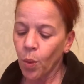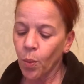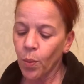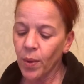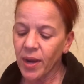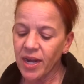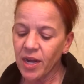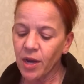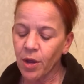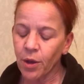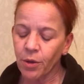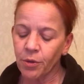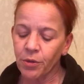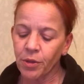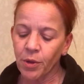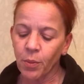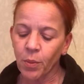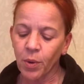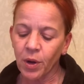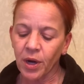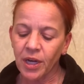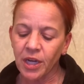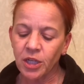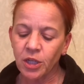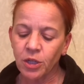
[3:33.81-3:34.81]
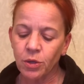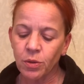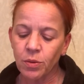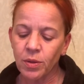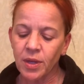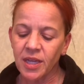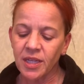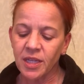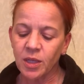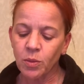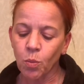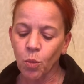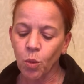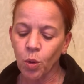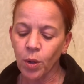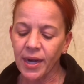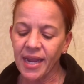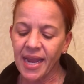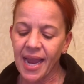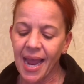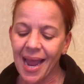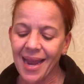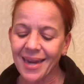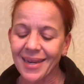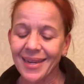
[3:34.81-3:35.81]
We know that we're gonna do this
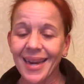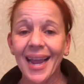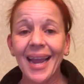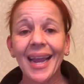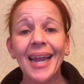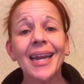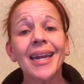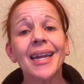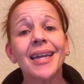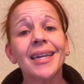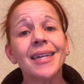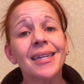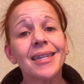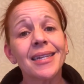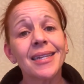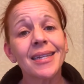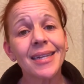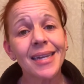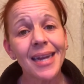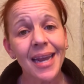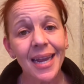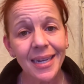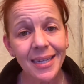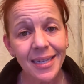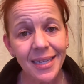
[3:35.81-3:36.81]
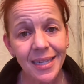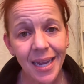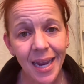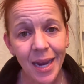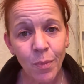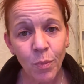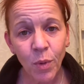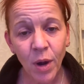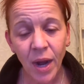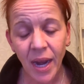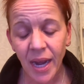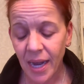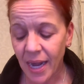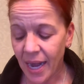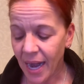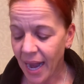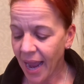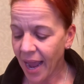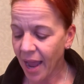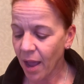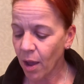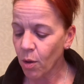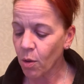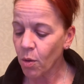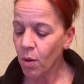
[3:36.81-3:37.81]
morning and night. It is nighttime right
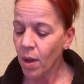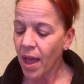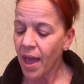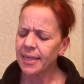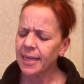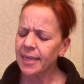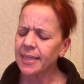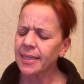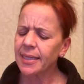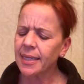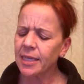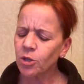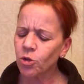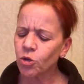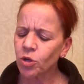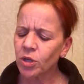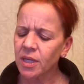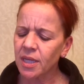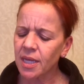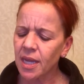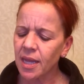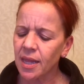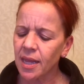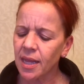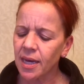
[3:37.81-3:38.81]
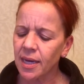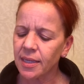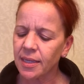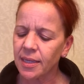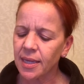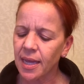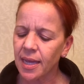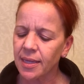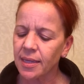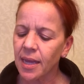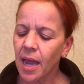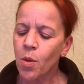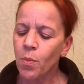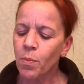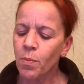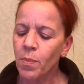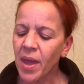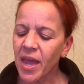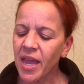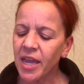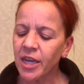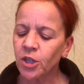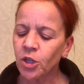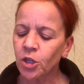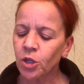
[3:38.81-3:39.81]
now. It's interesting that it says,
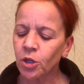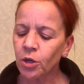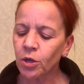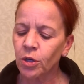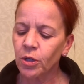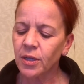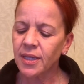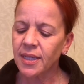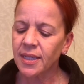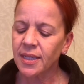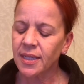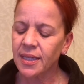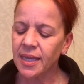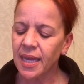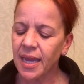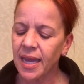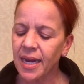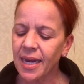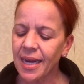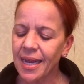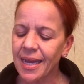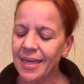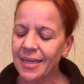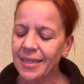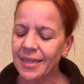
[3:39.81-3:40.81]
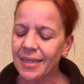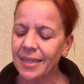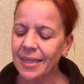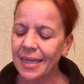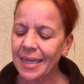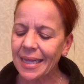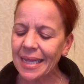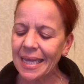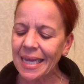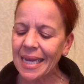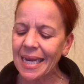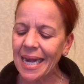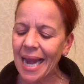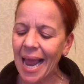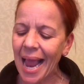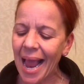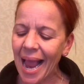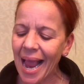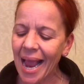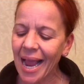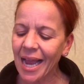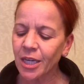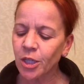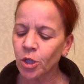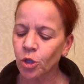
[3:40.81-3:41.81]
make sure skin is clean
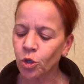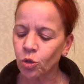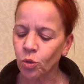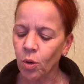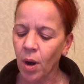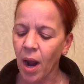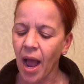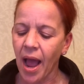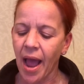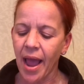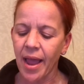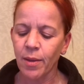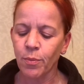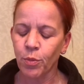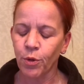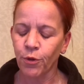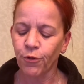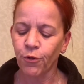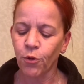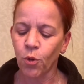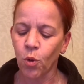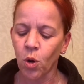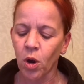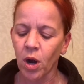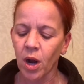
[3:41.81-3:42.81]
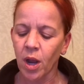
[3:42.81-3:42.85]
and dry before